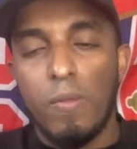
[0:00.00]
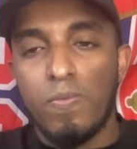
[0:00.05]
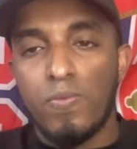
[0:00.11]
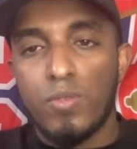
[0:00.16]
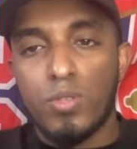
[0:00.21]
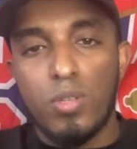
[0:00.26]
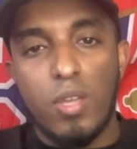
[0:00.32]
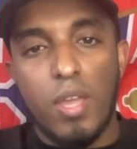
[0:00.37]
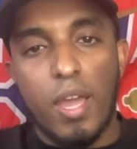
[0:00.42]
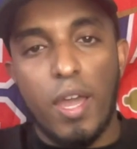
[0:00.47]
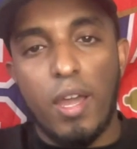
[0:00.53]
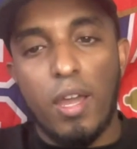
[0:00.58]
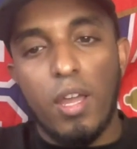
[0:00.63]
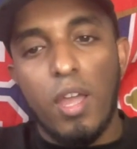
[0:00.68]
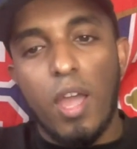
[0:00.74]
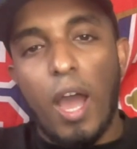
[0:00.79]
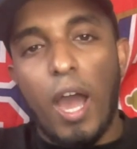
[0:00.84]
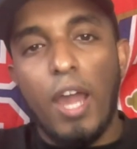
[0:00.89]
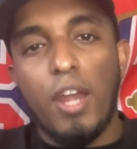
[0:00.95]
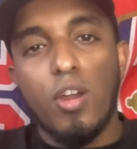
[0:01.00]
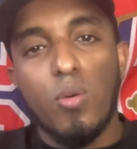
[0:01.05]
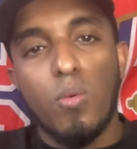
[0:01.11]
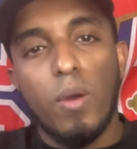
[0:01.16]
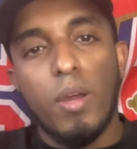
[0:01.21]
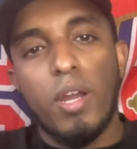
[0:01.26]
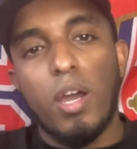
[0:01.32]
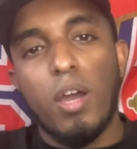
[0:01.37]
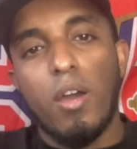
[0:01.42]
So yeah, I don't
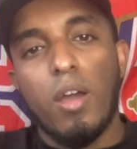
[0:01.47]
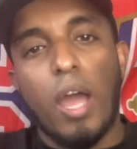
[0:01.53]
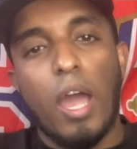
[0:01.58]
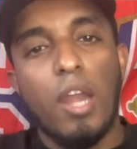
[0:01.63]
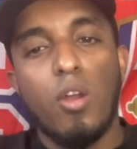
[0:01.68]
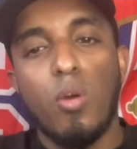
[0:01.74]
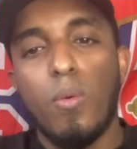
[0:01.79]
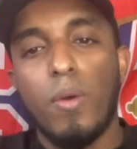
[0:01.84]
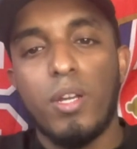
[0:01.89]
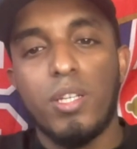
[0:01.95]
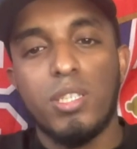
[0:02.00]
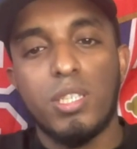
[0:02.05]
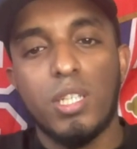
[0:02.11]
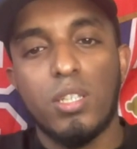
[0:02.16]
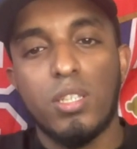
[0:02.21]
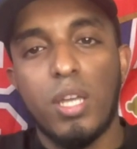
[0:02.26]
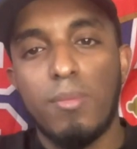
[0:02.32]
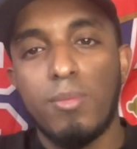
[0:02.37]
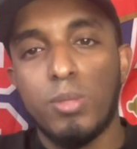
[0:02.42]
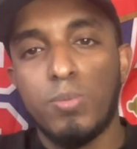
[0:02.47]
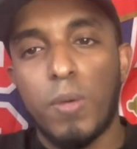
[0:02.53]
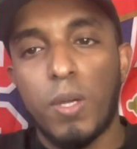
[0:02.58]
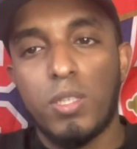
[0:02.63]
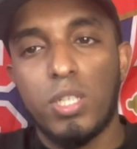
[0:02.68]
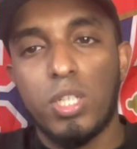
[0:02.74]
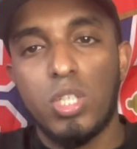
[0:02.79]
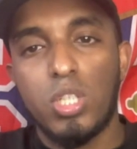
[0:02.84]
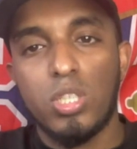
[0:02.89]
want to uh, I don't want to sell Thomas
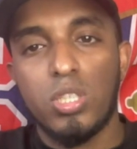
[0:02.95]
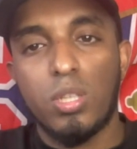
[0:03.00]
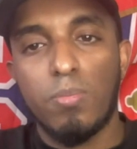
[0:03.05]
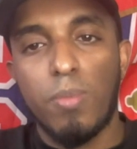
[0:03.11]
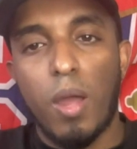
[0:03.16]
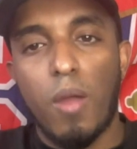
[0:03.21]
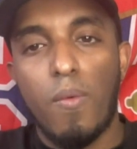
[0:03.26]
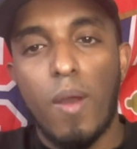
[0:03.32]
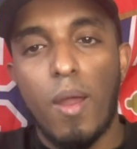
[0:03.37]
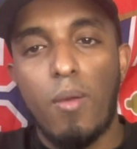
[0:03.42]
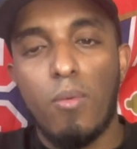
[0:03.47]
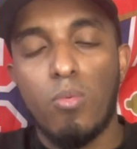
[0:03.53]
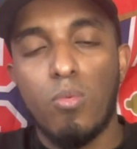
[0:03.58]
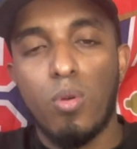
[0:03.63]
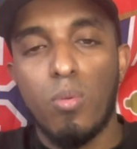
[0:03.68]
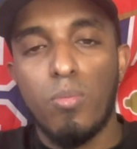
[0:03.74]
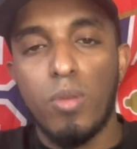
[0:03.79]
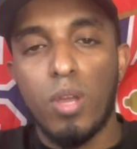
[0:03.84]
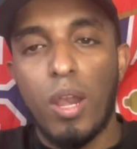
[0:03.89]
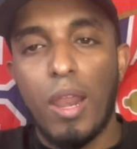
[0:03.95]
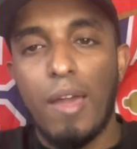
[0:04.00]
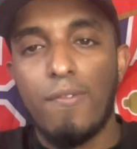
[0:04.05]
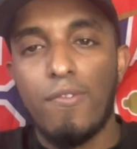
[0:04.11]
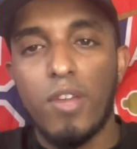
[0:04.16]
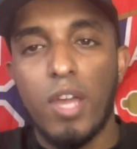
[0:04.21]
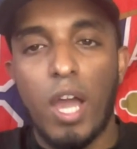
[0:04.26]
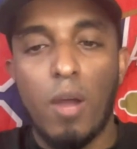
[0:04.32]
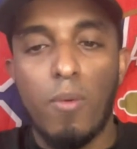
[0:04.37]
Partey just to buy Ra- Romeo
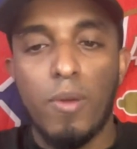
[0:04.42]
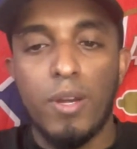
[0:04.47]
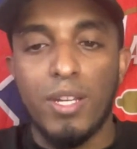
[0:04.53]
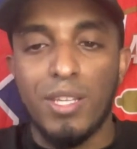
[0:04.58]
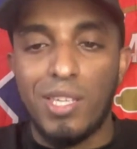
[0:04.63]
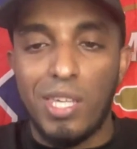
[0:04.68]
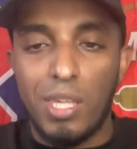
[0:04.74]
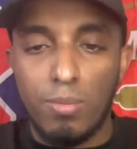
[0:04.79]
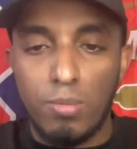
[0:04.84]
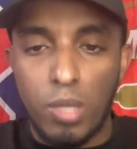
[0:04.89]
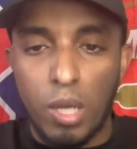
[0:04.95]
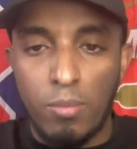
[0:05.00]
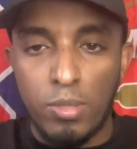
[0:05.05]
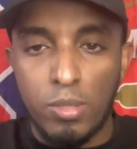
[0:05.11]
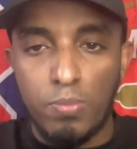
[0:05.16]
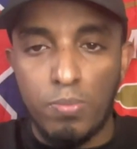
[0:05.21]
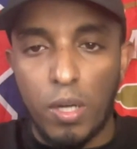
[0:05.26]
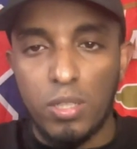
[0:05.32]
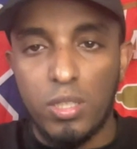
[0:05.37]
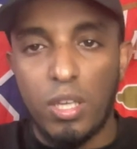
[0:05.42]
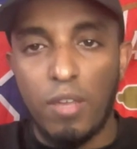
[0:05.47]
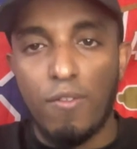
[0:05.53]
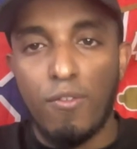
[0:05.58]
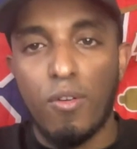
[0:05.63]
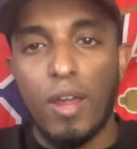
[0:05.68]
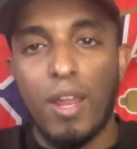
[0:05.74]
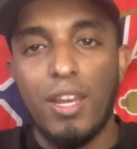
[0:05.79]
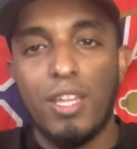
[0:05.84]
Lavia. I want to keep Thomas Partey
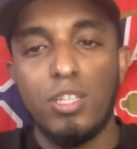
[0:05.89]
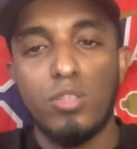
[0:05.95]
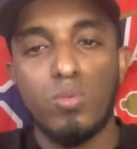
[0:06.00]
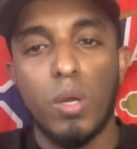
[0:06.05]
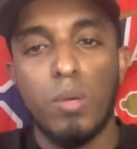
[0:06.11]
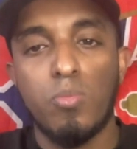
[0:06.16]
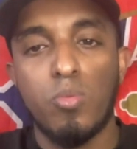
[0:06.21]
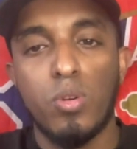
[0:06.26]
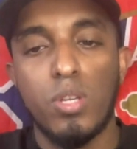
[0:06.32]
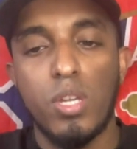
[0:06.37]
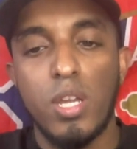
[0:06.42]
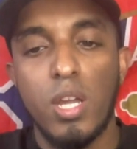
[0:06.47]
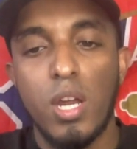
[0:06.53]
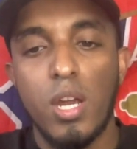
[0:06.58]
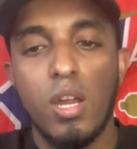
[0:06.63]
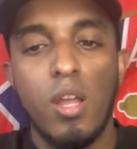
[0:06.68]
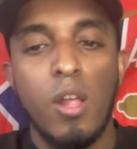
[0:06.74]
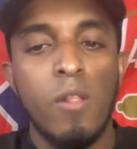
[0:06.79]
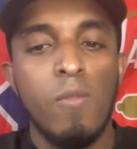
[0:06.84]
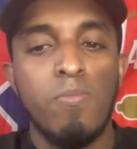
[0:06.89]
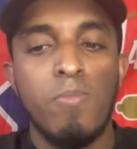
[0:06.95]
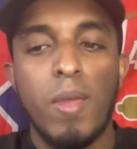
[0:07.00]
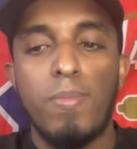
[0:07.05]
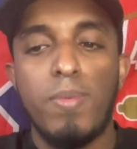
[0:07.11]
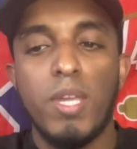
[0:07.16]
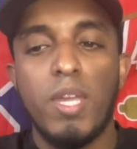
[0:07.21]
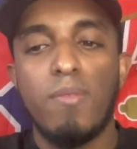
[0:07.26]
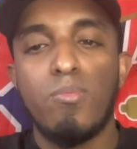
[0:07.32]
for at least one more year,
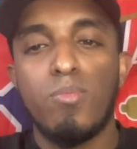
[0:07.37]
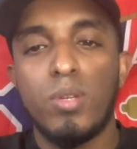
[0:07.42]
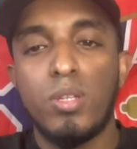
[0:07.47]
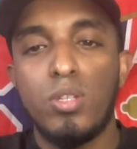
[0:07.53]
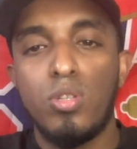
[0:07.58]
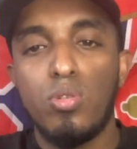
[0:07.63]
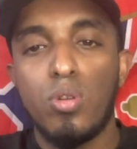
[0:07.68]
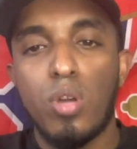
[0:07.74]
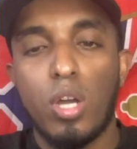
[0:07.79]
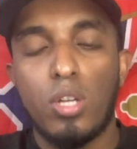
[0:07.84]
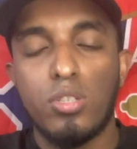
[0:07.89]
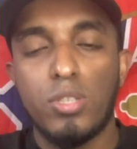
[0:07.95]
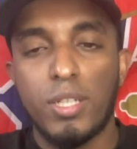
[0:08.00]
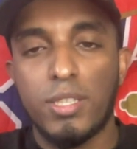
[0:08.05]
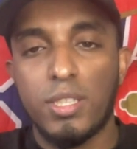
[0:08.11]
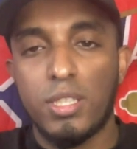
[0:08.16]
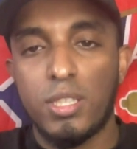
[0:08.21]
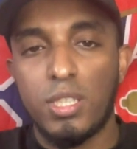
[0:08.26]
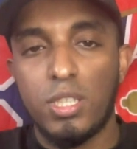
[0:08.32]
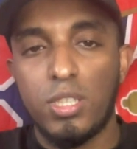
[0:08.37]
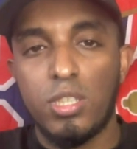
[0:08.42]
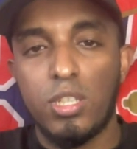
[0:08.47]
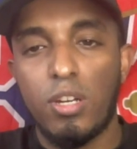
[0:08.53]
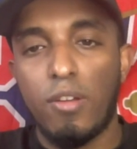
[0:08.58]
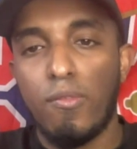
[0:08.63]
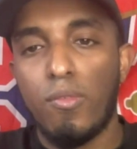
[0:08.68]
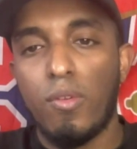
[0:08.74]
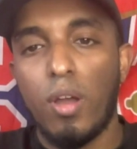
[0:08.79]
maybe give him a new contract extension
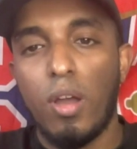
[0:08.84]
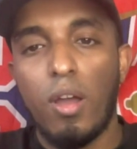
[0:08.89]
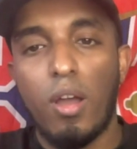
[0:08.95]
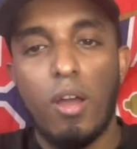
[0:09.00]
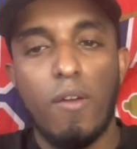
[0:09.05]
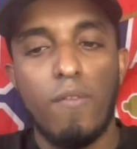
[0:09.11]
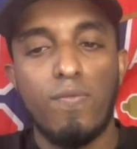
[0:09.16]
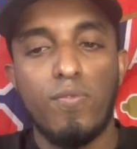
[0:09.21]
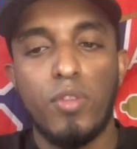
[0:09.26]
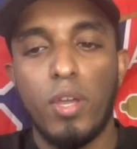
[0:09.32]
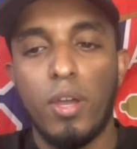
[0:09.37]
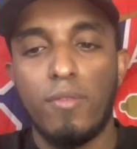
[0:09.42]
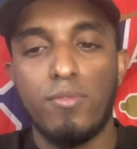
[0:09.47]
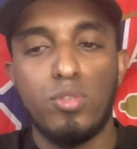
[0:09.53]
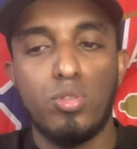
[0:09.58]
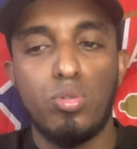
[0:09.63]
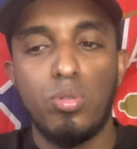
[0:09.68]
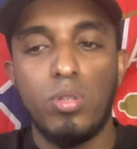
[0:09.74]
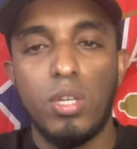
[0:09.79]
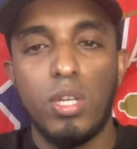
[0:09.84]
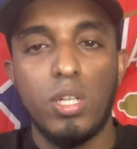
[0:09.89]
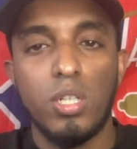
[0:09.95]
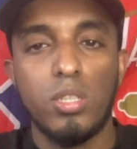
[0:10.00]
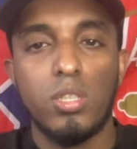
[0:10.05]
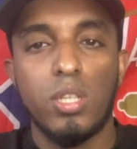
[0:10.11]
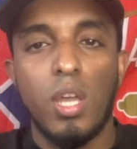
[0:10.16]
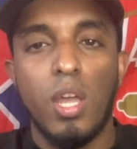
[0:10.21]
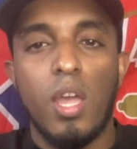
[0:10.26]
of uh, of of two
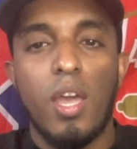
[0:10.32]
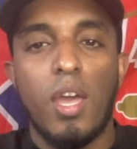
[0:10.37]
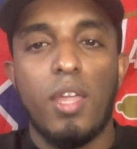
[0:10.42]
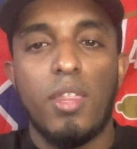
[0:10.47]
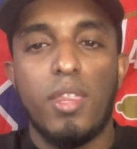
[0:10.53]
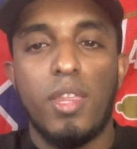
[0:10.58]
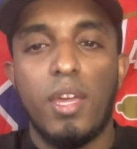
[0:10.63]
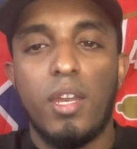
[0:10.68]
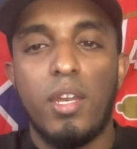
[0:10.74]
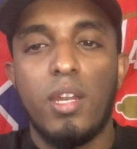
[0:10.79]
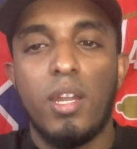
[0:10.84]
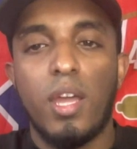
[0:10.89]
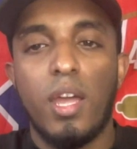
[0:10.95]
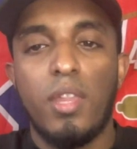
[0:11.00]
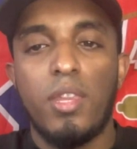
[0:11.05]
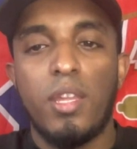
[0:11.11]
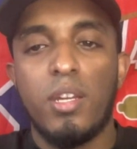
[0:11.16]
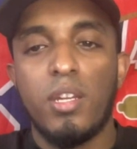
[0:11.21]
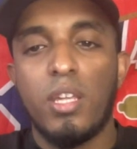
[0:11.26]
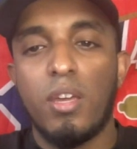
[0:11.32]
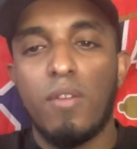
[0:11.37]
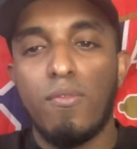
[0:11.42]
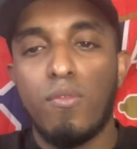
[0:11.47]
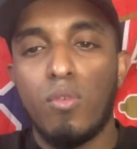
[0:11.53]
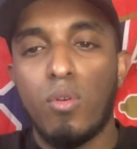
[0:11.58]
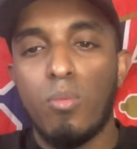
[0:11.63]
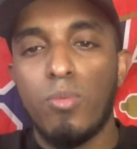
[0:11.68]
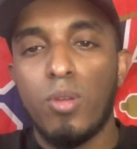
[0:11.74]
years, and then and then give
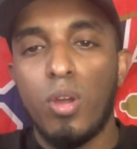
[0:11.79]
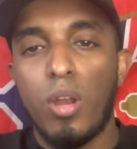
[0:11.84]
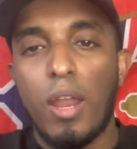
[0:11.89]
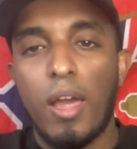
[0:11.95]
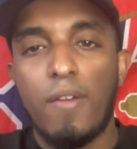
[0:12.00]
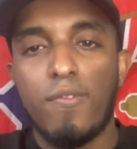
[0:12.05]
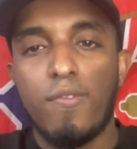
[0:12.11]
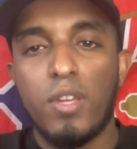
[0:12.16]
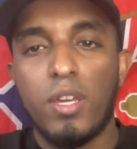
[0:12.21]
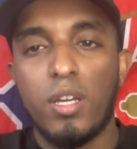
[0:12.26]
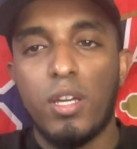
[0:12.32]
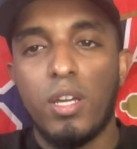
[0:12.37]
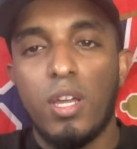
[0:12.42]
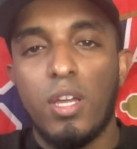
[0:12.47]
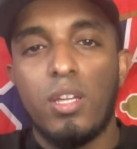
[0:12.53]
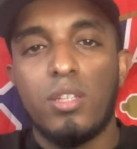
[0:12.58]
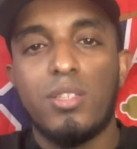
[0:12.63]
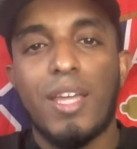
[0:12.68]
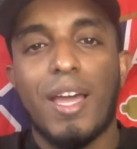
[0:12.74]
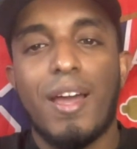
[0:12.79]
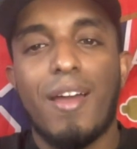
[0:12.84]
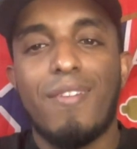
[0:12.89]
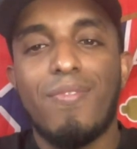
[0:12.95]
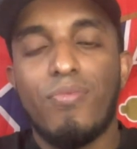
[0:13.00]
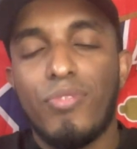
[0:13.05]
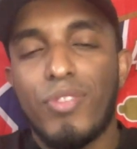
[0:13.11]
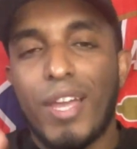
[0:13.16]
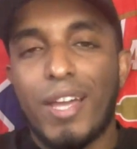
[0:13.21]
Romeo Lavia that
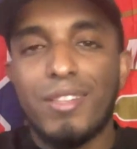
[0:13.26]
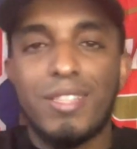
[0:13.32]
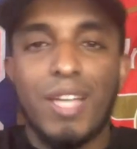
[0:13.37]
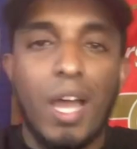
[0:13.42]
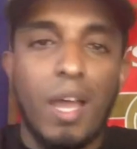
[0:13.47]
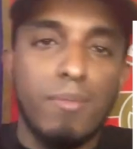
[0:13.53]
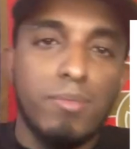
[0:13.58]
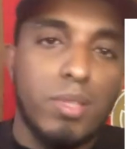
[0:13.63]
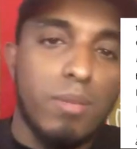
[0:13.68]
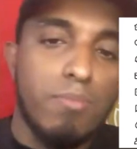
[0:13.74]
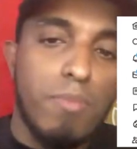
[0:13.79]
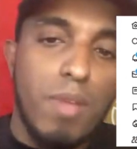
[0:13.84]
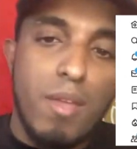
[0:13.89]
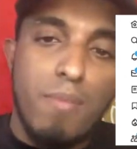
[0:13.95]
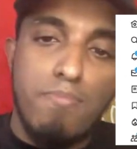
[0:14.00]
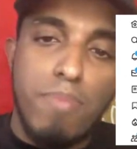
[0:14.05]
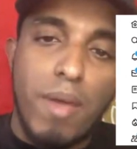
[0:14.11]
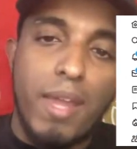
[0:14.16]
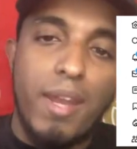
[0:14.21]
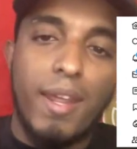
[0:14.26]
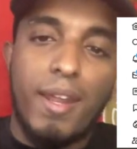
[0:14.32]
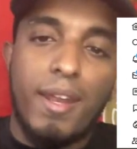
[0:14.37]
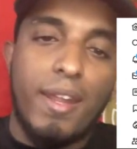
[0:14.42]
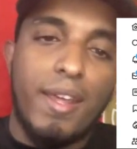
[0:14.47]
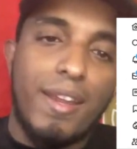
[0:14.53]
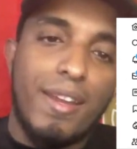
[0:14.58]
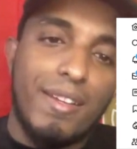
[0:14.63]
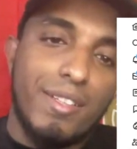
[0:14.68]
that time to embed in
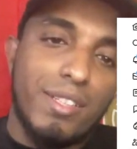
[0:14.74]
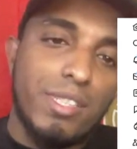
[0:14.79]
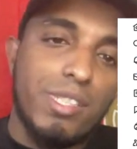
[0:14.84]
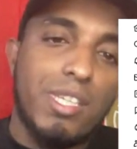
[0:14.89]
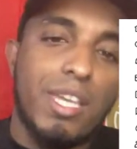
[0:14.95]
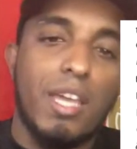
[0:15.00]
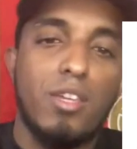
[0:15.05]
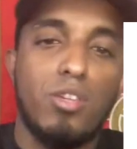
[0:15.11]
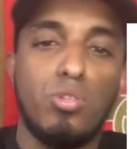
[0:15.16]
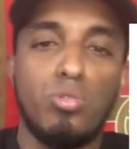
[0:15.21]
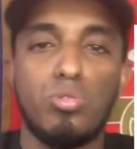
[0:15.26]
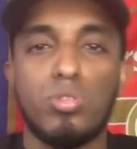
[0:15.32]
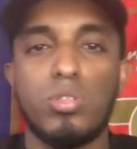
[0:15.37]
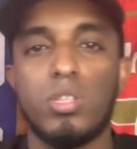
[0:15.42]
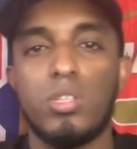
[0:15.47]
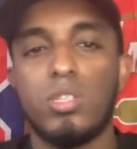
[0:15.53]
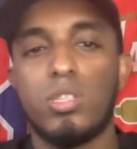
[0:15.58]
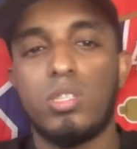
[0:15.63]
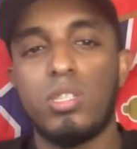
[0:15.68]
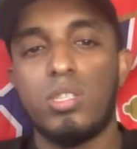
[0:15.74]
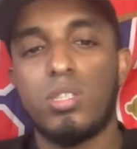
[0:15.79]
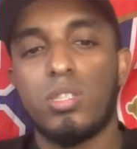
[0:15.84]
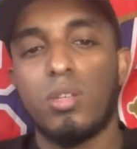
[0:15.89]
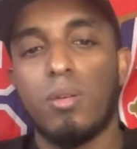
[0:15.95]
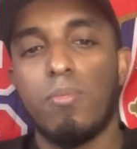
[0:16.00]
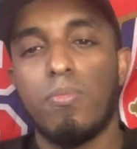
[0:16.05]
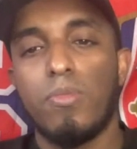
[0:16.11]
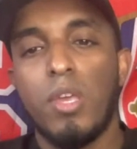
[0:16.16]
and just get used to the
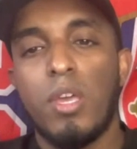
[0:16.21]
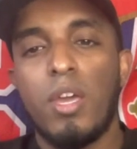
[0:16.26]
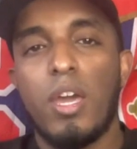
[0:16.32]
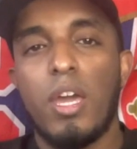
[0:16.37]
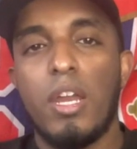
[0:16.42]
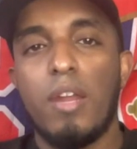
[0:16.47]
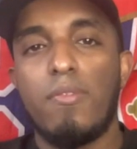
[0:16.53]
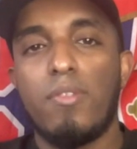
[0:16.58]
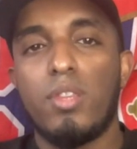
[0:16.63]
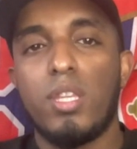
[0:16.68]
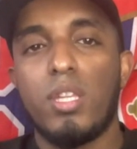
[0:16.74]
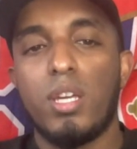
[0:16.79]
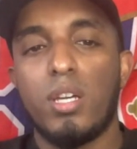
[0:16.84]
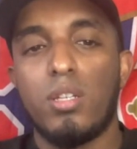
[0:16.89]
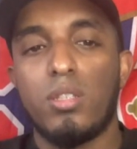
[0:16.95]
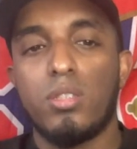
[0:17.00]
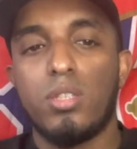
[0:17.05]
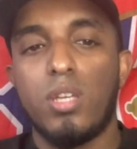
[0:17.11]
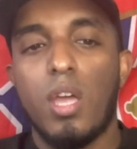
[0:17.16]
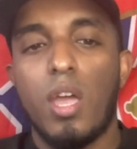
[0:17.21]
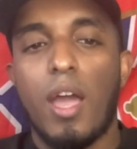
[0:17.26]
system and everything else.